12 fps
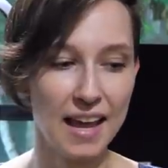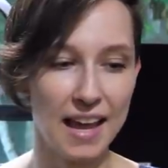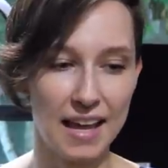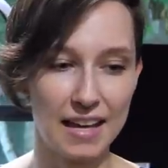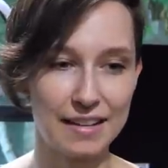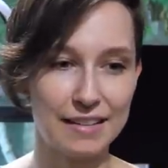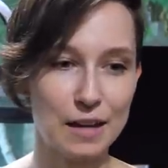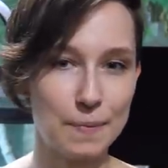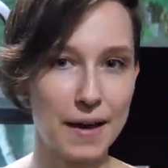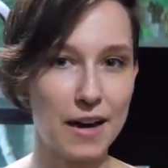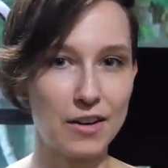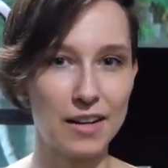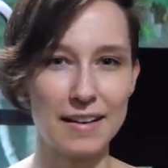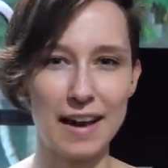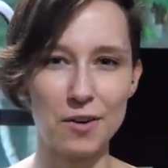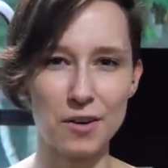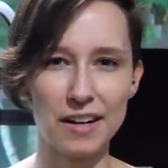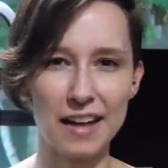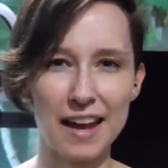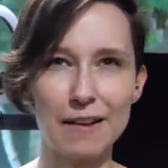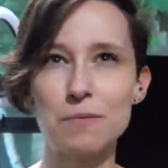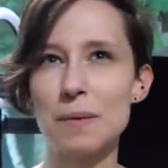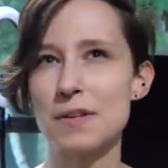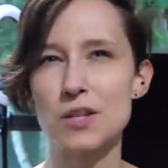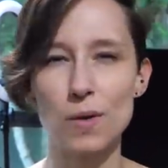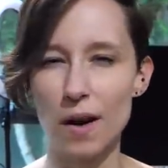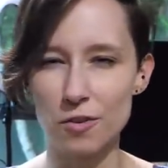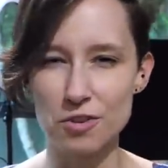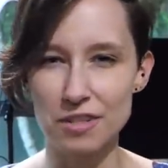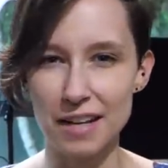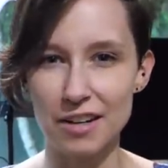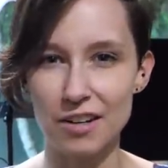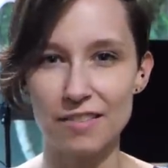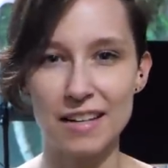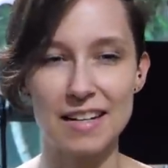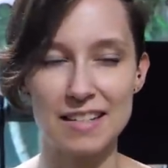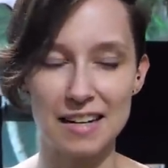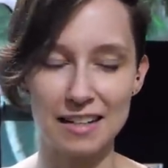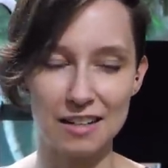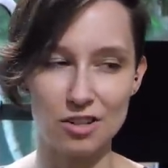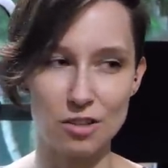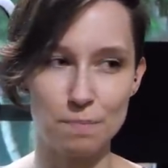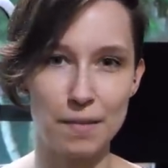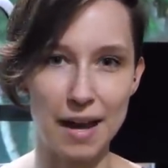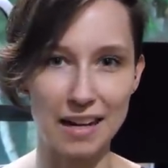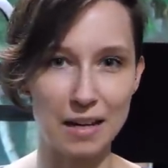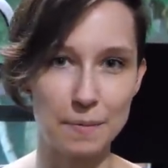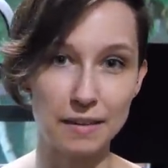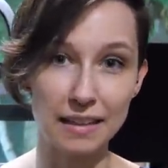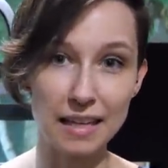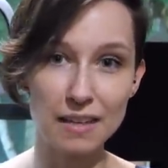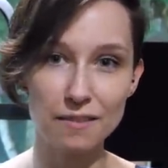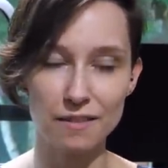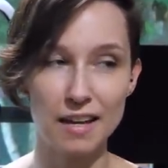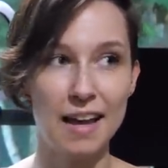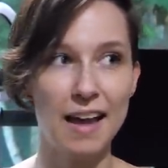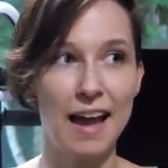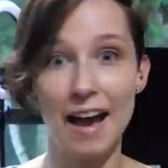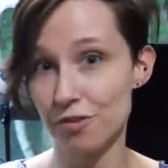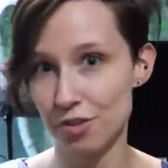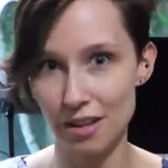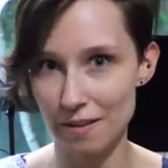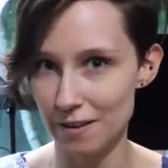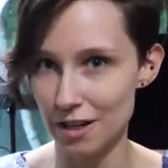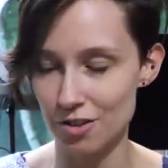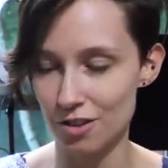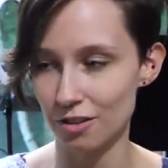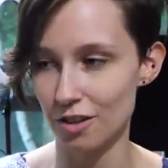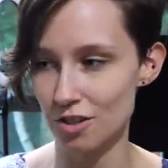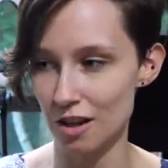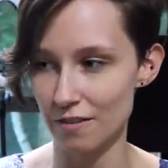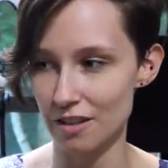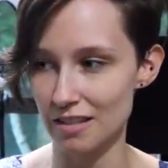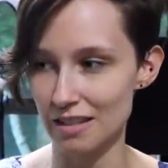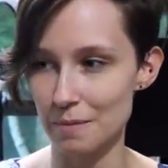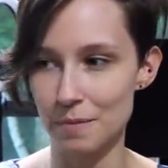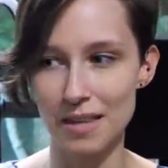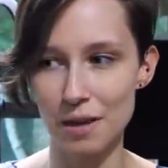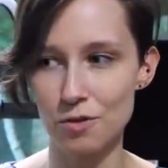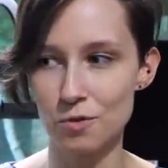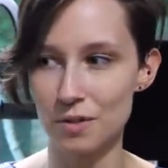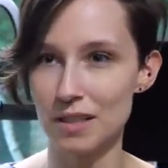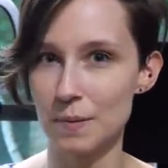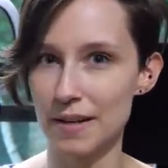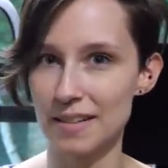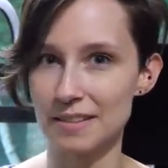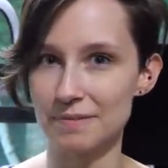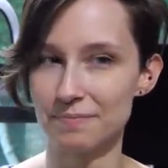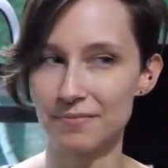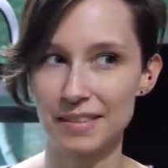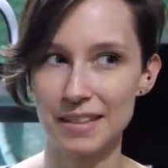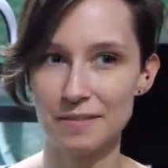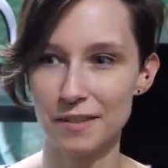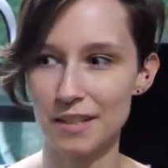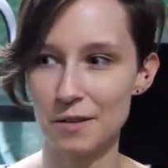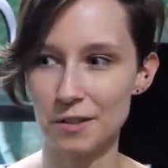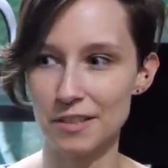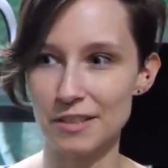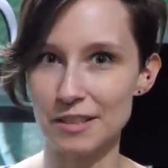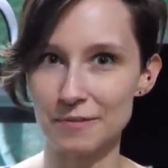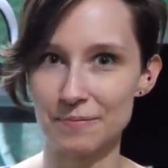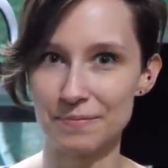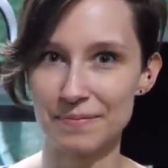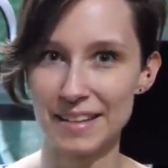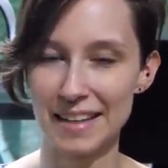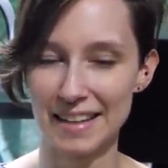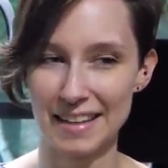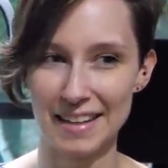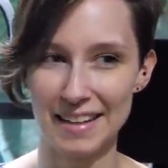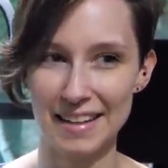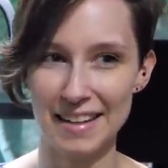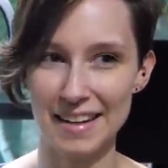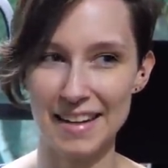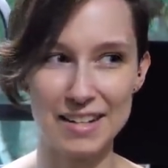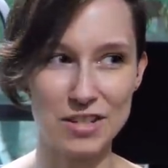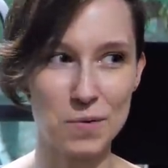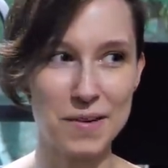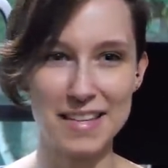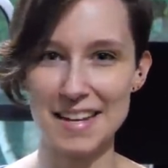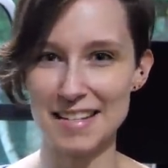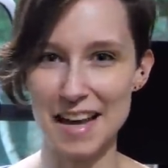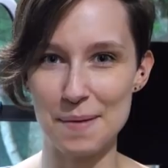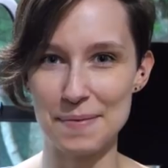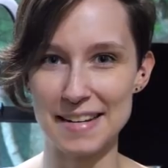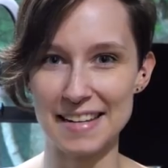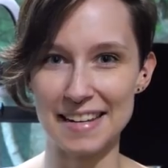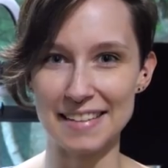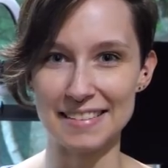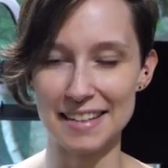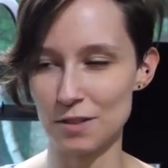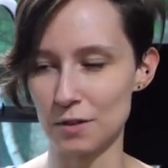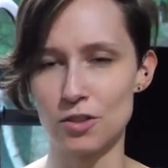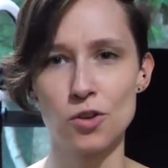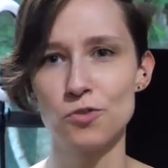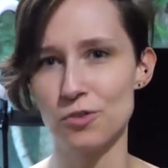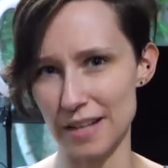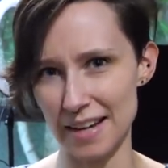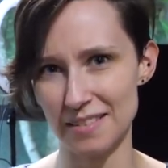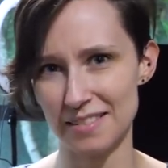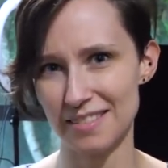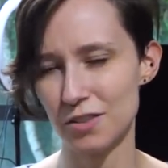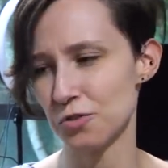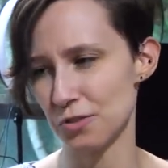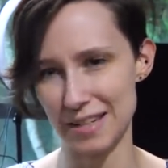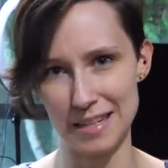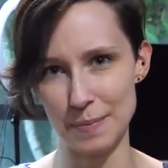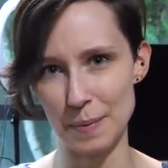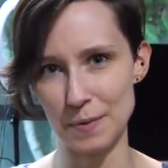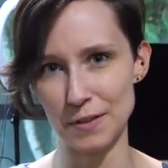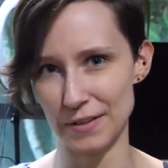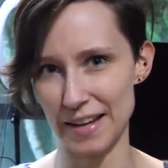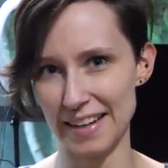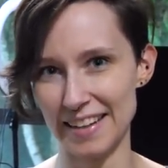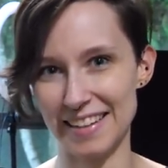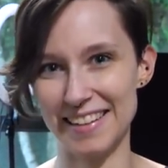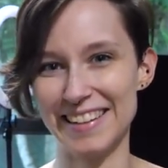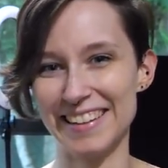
And about an hour and a half, maybe 2 hours later, they decided to just pack up and leave after they finished their lunch, obviously. But that was really weird and very rude. And I don't want that to happen again. That's weird. Don't do that. Don't do that to people, okay?